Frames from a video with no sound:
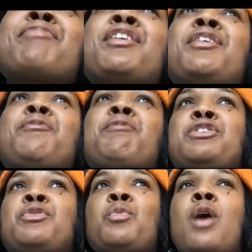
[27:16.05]
When
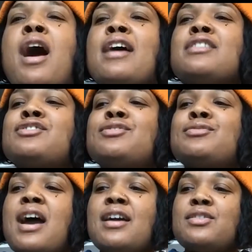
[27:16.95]
you wash, do
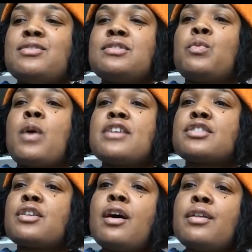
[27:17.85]
not use a
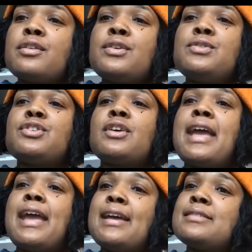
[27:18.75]
washcloth. Use your
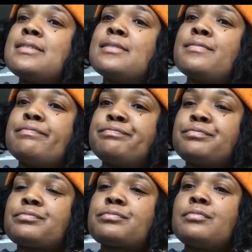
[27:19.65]
hands
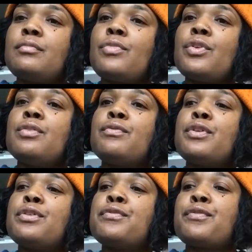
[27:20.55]
for
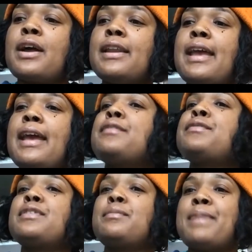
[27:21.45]
the front and for
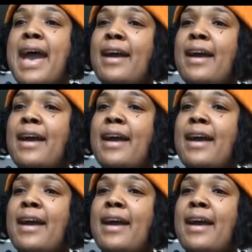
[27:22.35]
the back.